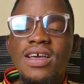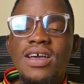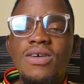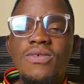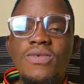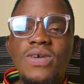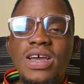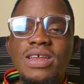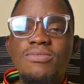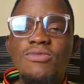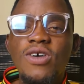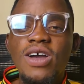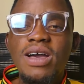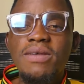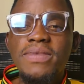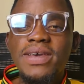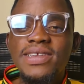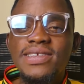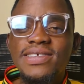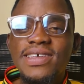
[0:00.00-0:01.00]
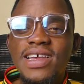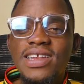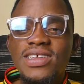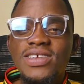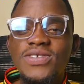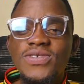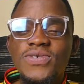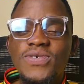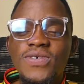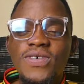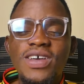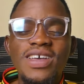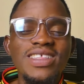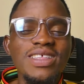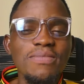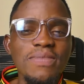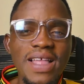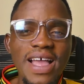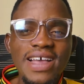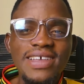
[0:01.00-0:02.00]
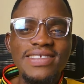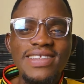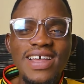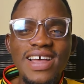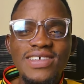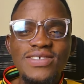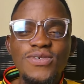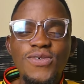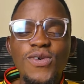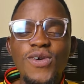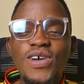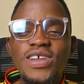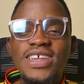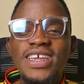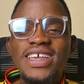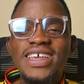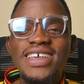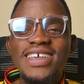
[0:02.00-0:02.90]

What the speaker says: when Mohammed Salisu, the Black Star squad,